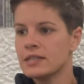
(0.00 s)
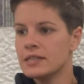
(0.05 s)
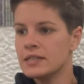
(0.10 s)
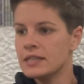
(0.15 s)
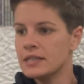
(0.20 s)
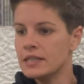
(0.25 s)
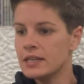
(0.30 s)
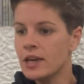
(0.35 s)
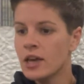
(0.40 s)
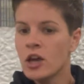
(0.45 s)

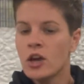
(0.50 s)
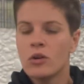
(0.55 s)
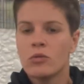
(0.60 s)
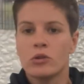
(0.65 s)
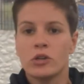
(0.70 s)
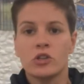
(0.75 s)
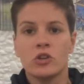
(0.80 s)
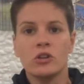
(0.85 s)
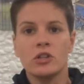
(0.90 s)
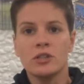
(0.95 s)
the
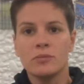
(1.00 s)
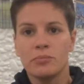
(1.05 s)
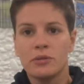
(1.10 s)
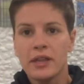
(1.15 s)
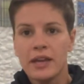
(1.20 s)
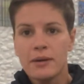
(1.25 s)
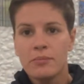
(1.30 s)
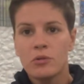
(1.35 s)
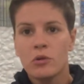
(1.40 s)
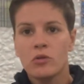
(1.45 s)
return to
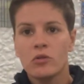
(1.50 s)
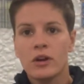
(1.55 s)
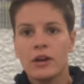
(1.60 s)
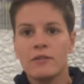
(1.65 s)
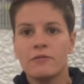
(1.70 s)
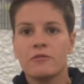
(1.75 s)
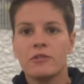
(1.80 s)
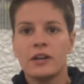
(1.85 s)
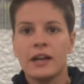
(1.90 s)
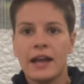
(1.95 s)
play program
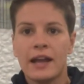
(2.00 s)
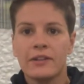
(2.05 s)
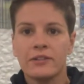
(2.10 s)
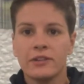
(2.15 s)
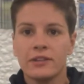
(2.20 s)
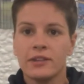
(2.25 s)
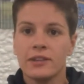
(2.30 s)
for an athlete